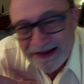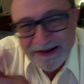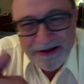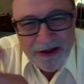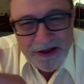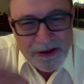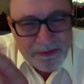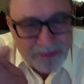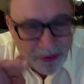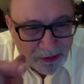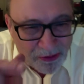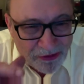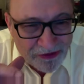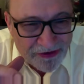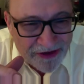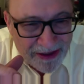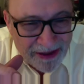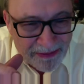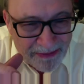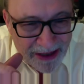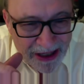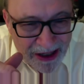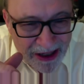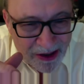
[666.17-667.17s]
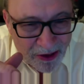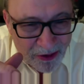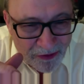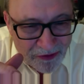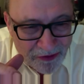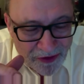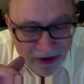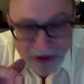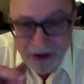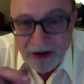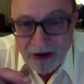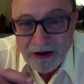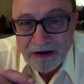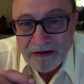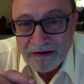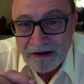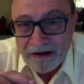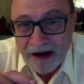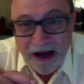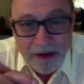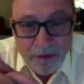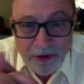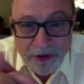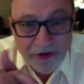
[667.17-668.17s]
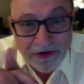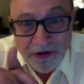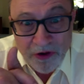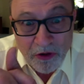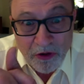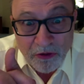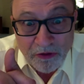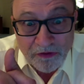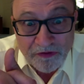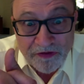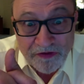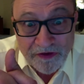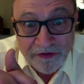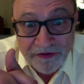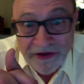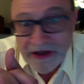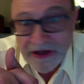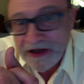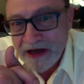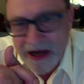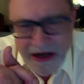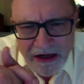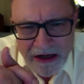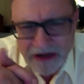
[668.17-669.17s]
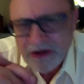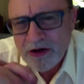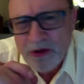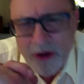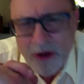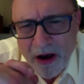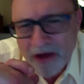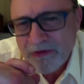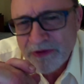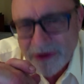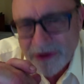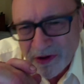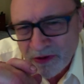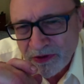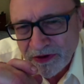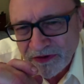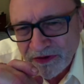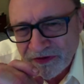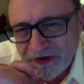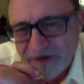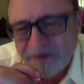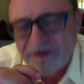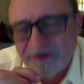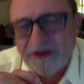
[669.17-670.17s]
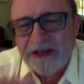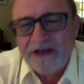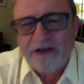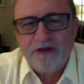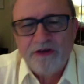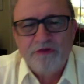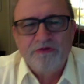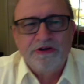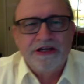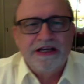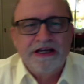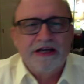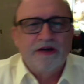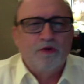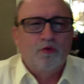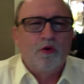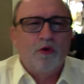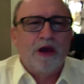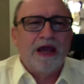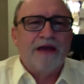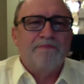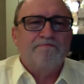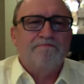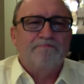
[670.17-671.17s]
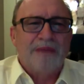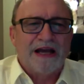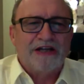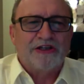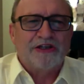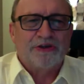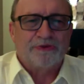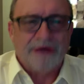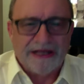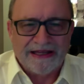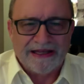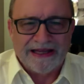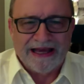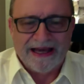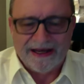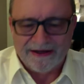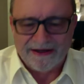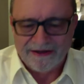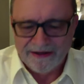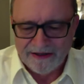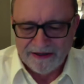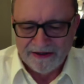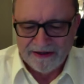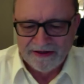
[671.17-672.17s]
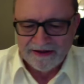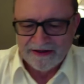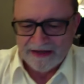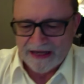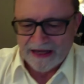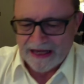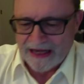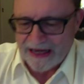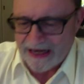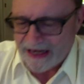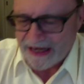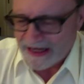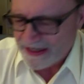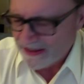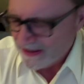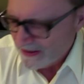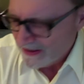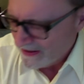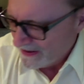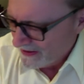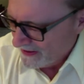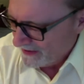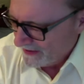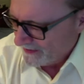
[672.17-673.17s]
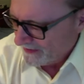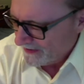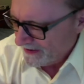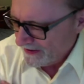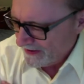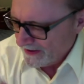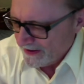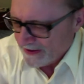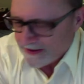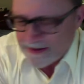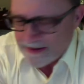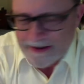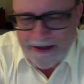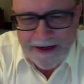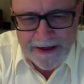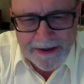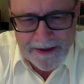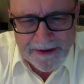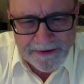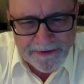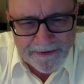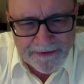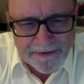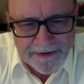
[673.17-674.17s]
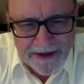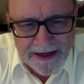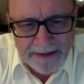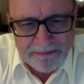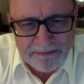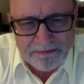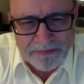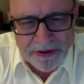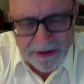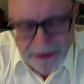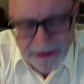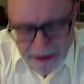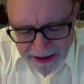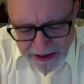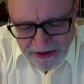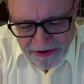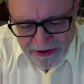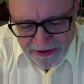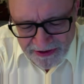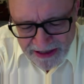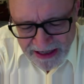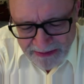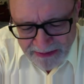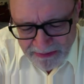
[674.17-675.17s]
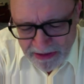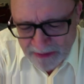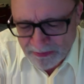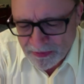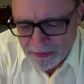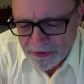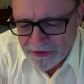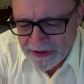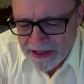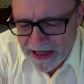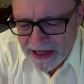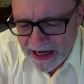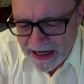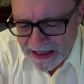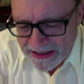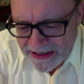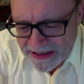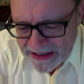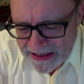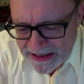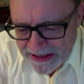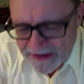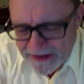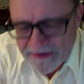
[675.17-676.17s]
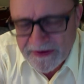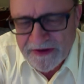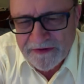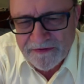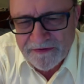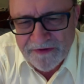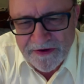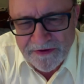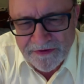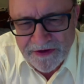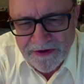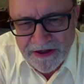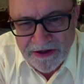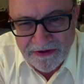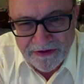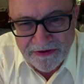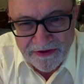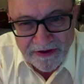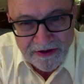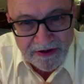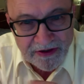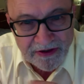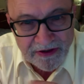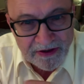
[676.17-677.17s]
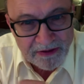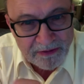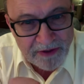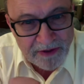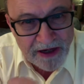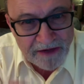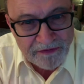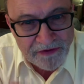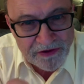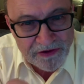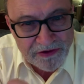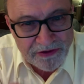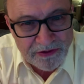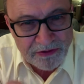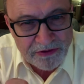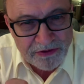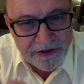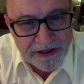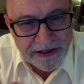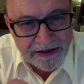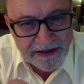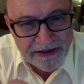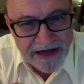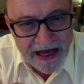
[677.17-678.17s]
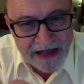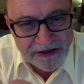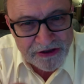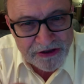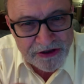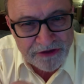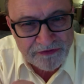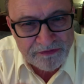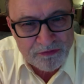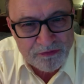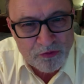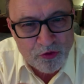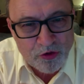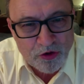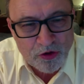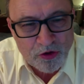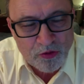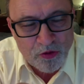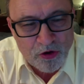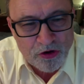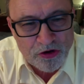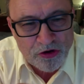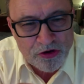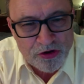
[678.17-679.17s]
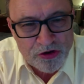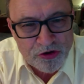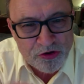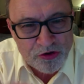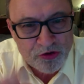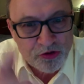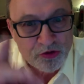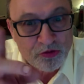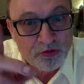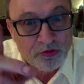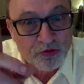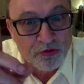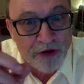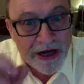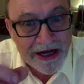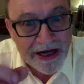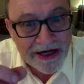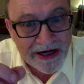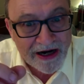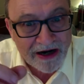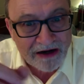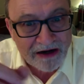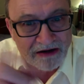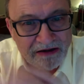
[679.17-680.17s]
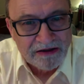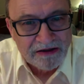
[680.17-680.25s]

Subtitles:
you pull somebody over, I wasn't going 50. How do you know I was going 50? You need a way of measuring that. And the Connecticut State Police came up with the idea in the 50s. They have this new technology from World War II, radar.